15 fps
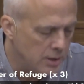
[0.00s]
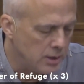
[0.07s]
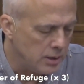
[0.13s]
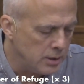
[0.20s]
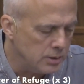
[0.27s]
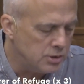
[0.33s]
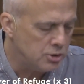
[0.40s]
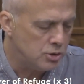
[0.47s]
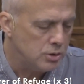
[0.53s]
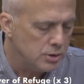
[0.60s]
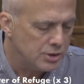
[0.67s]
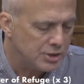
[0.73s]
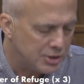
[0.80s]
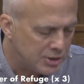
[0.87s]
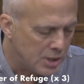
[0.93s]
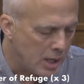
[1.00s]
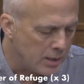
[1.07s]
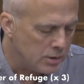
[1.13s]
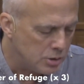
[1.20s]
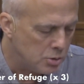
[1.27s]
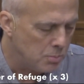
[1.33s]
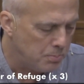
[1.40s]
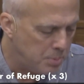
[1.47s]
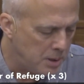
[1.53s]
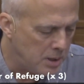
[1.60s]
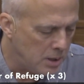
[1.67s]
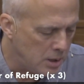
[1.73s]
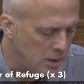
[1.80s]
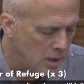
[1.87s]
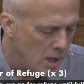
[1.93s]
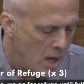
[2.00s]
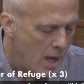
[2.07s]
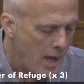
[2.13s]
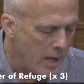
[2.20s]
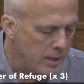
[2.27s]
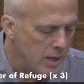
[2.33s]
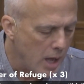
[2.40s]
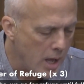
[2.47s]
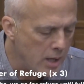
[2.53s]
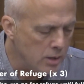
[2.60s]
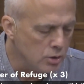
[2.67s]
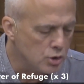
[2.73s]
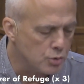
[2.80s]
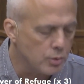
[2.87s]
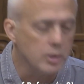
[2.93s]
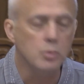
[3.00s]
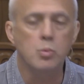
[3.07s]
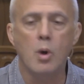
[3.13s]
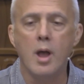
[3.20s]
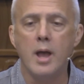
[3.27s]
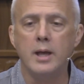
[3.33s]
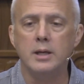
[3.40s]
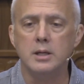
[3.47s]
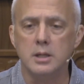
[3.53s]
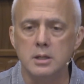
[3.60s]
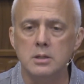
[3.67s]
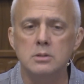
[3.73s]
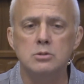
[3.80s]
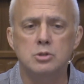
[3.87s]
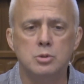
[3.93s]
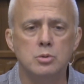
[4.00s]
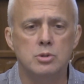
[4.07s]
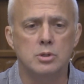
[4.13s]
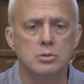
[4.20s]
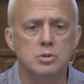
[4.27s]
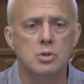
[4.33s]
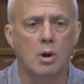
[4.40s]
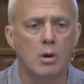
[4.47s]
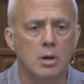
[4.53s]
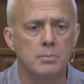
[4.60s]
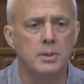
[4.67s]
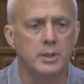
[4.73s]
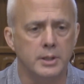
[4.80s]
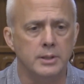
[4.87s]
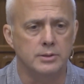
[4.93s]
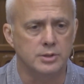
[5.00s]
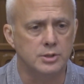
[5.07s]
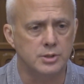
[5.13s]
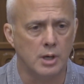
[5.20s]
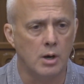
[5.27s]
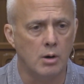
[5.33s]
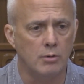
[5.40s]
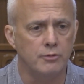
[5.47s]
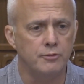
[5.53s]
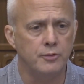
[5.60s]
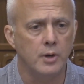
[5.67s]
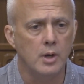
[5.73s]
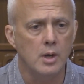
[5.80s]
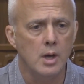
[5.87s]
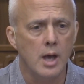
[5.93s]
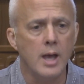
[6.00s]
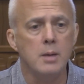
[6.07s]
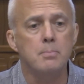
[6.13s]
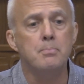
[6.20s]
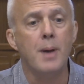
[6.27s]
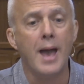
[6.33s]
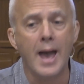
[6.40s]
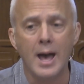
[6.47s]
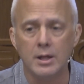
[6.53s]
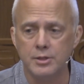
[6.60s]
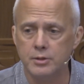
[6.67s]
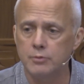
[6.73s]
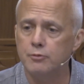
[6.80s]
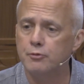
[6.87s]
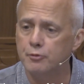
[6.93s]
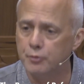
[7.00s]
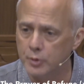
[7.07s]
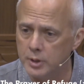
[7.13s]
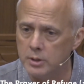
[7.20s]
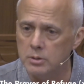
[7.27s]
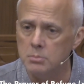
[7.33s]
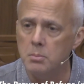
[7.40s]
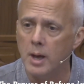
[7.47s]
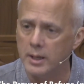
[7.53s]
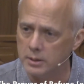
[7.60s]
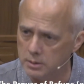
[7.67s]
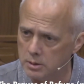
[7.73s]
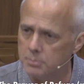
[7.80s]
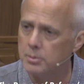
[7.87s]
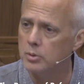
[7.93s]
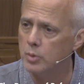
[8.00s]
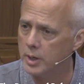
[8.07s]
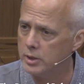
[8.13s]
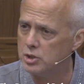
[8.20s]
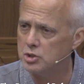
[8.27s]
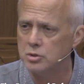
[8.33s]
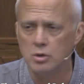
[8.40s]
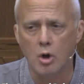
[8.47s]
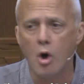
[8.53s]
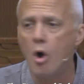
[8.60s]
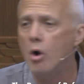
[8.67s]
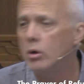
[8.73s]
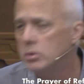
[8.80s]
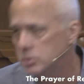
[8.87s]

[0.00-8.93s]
is said to be an entryway into the Dharma itself, a path of freedom and liberation all